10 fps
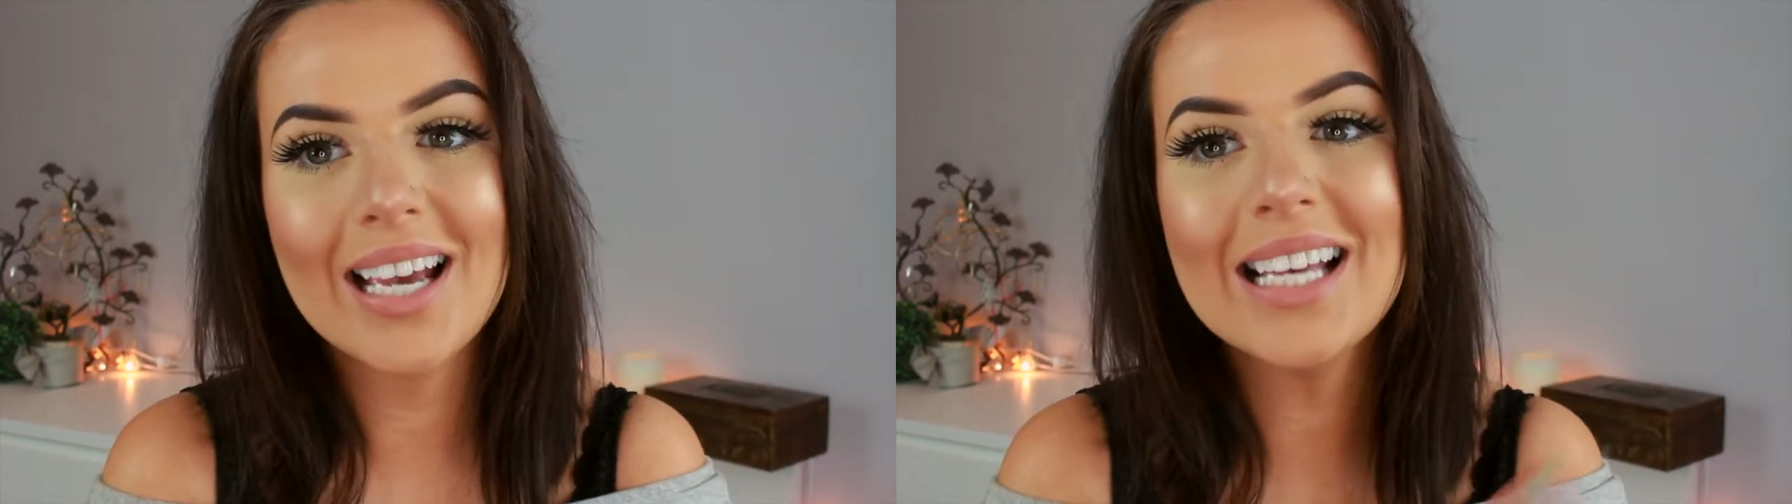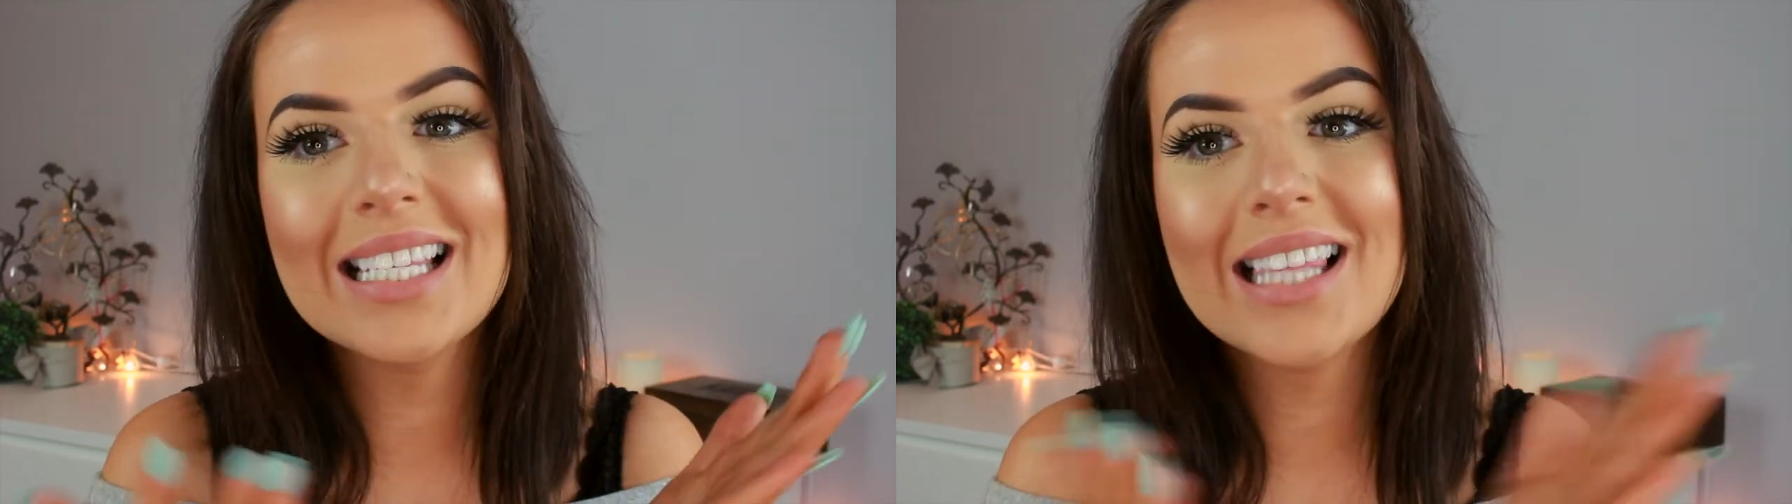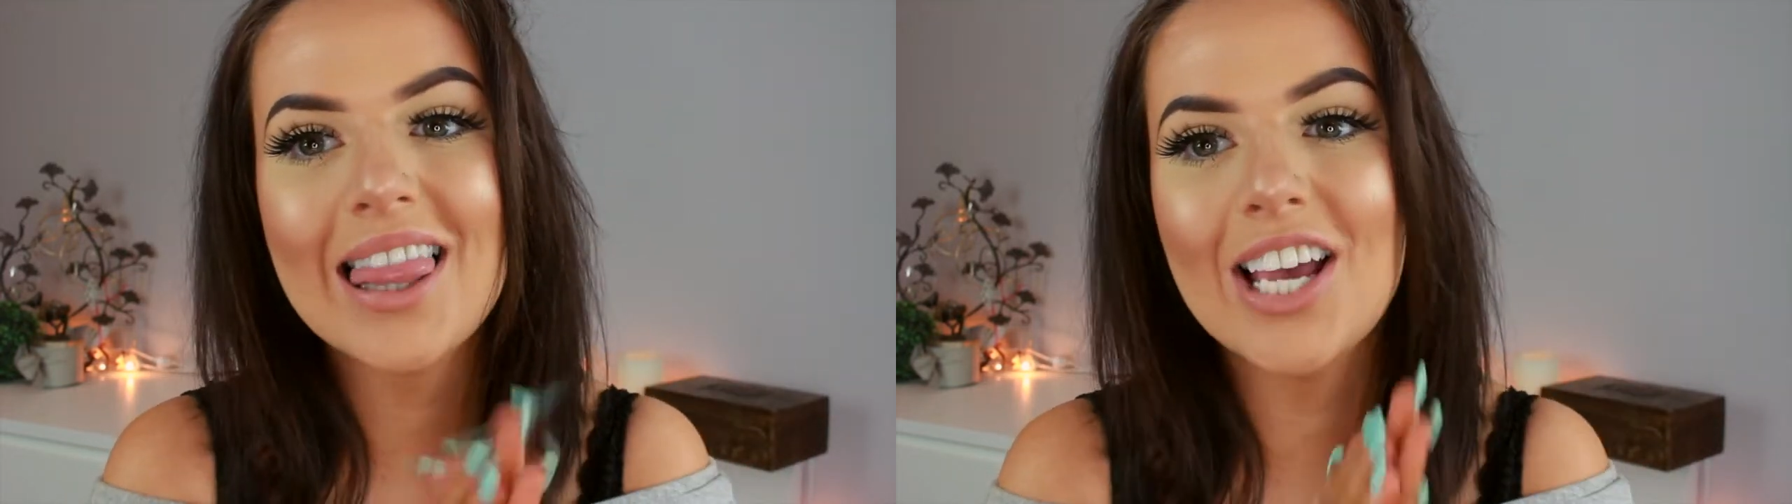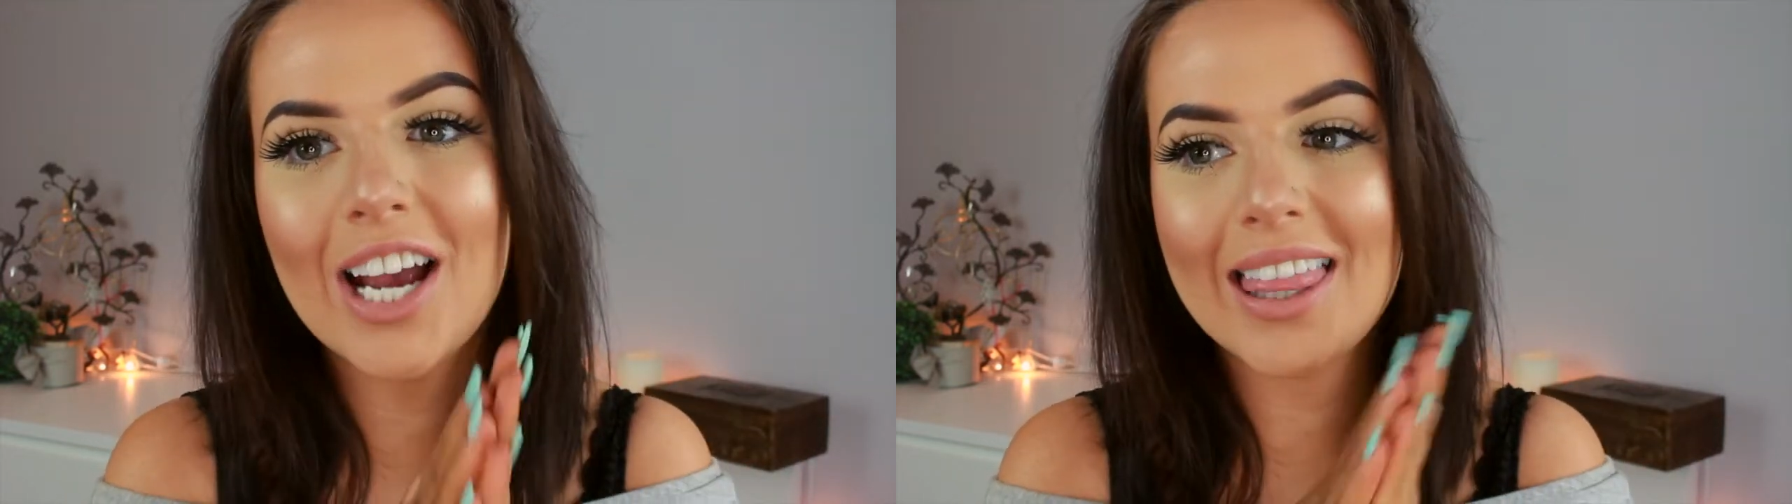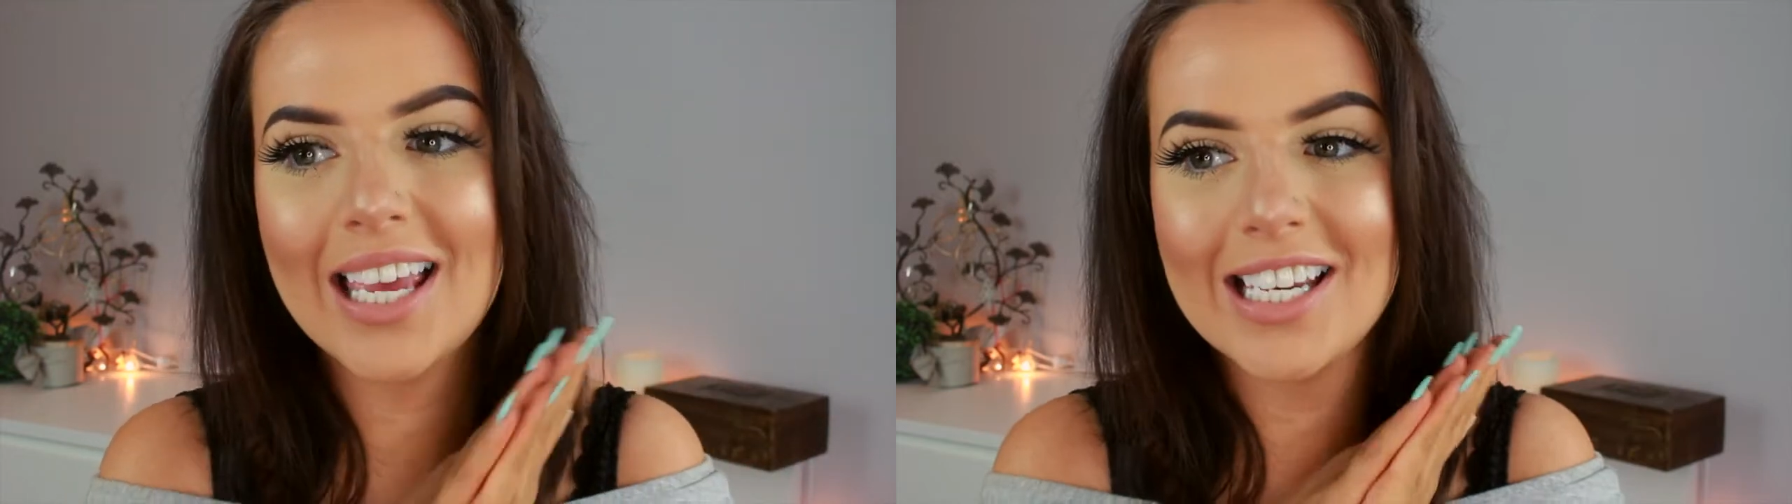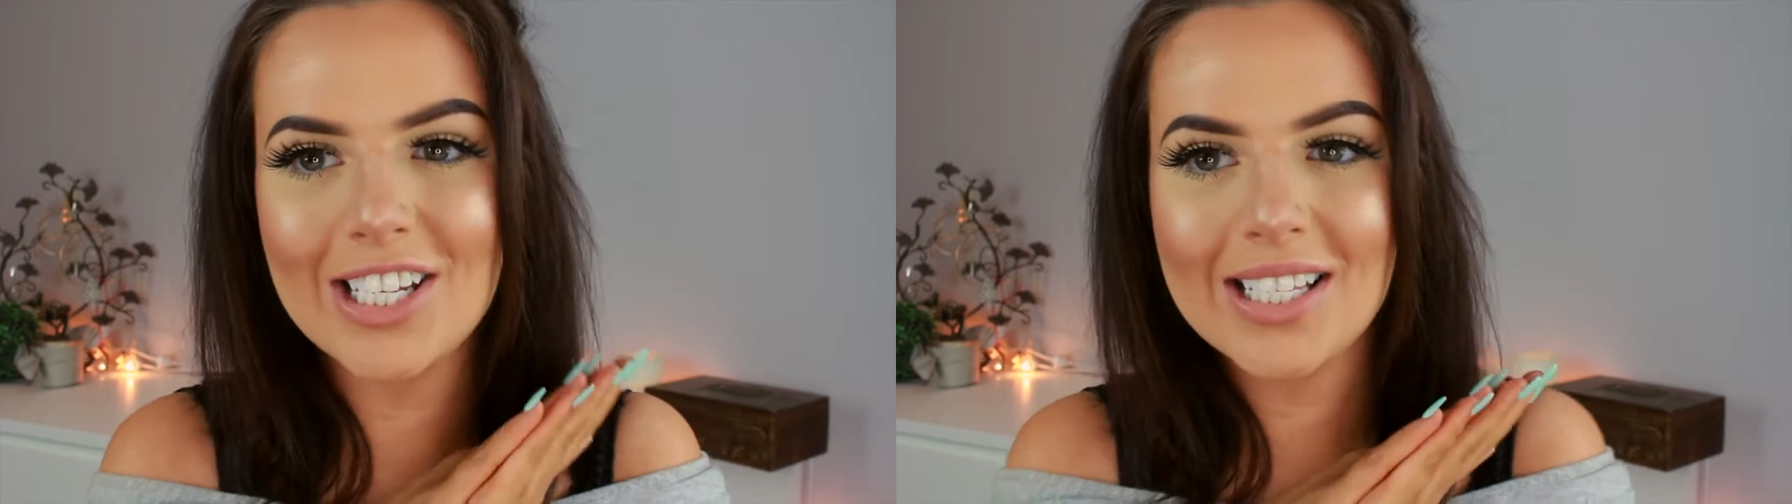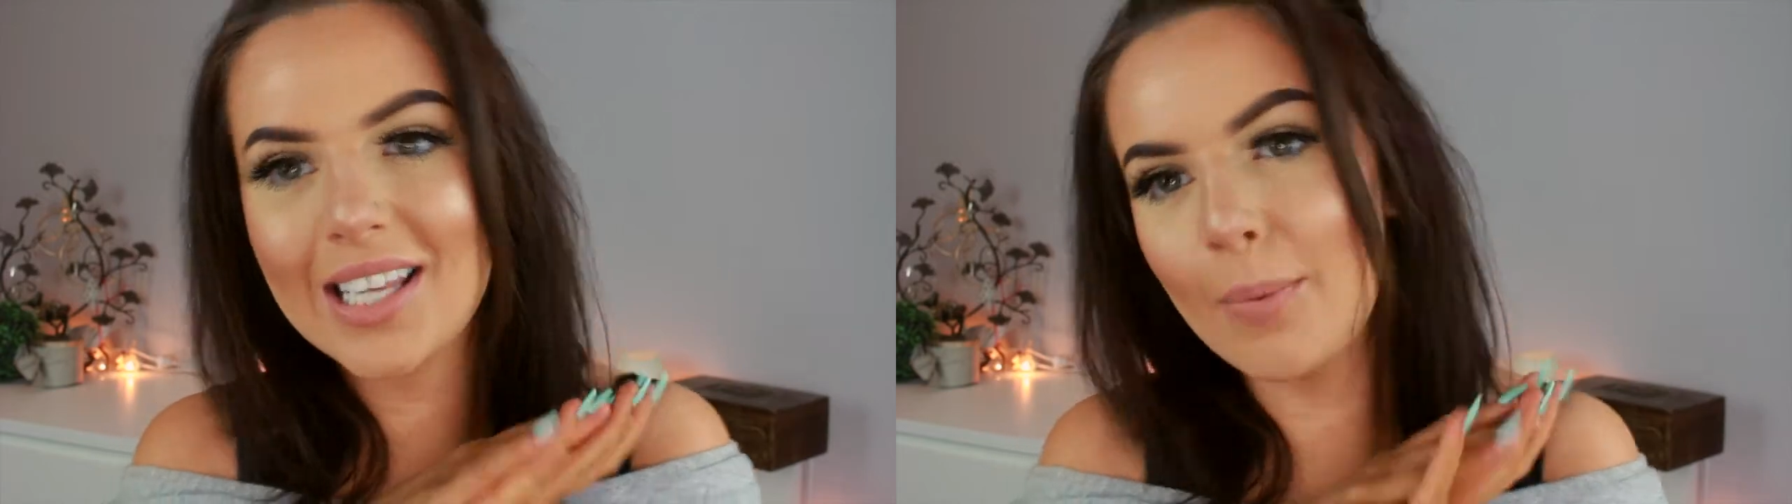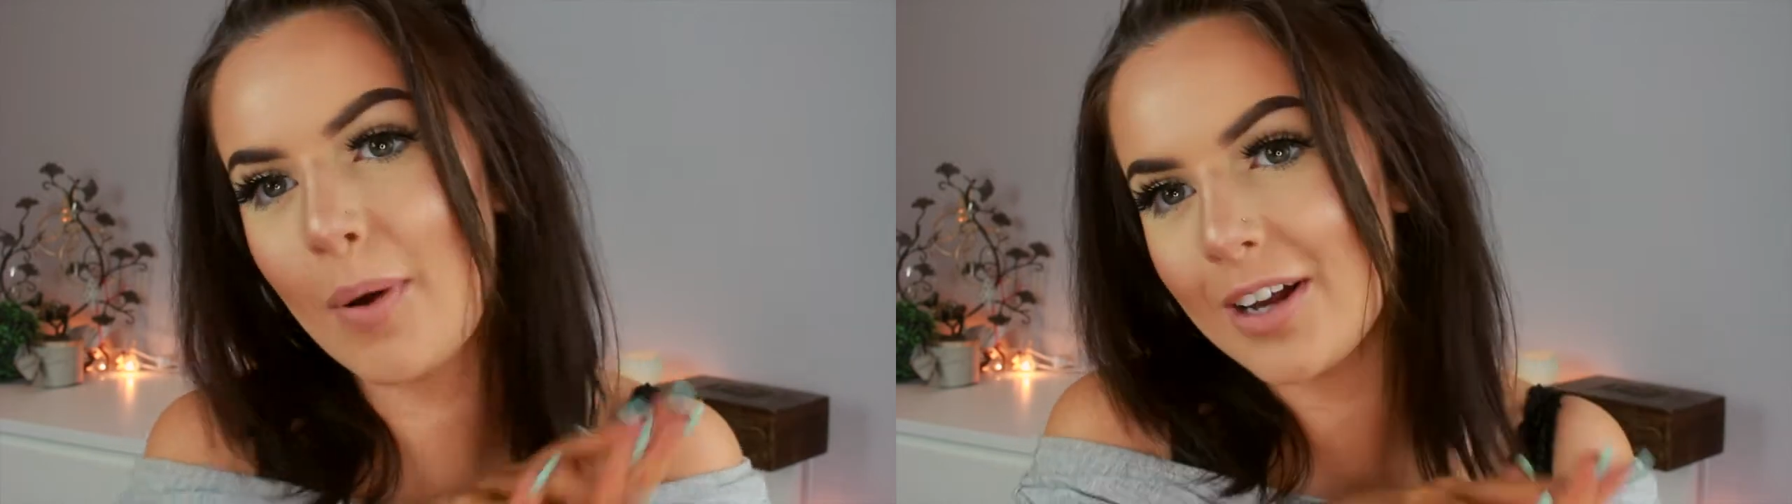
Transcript: this look, then just keep on